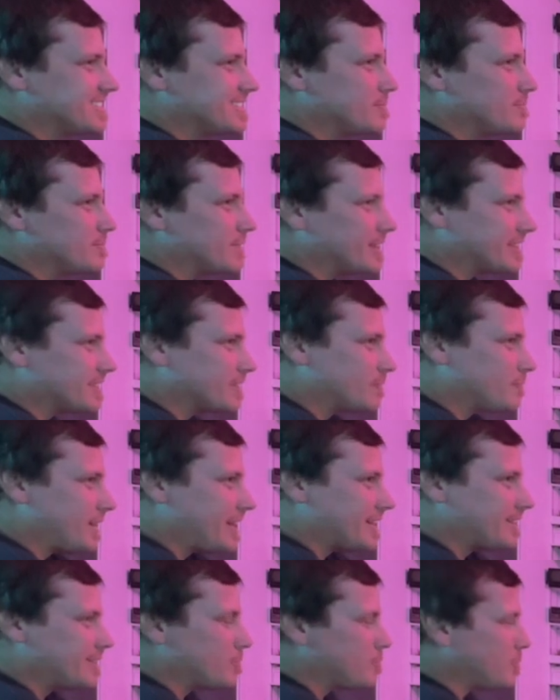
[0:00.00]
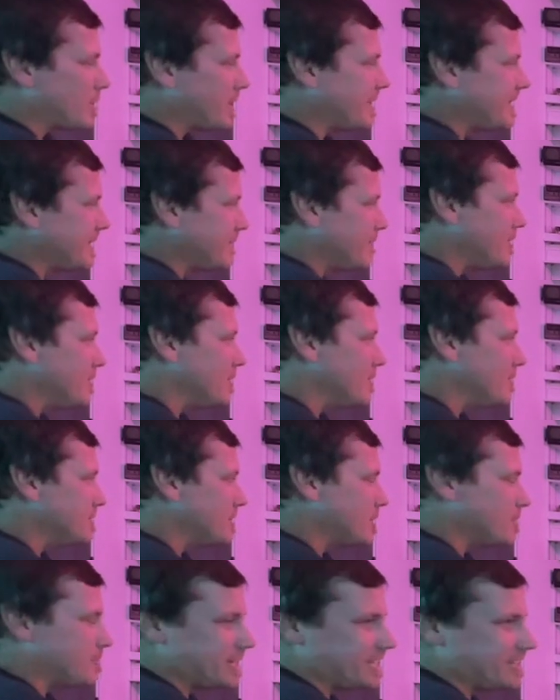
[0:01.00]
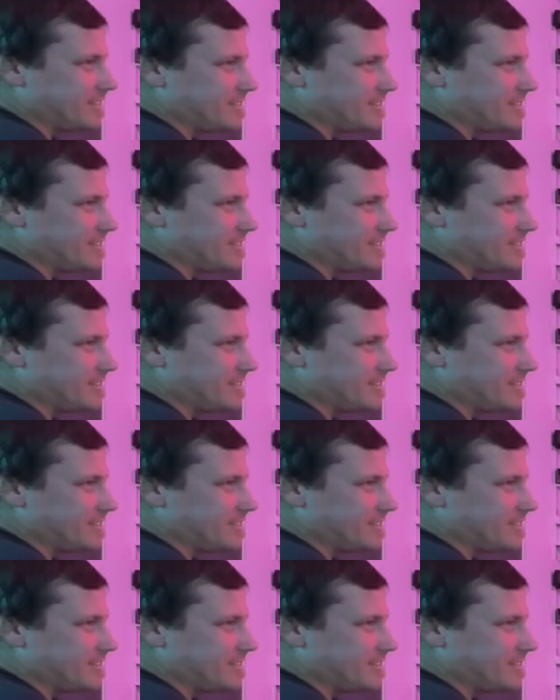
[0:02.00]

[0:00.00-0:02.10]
See, like the fact so, that Brian I, even knows how many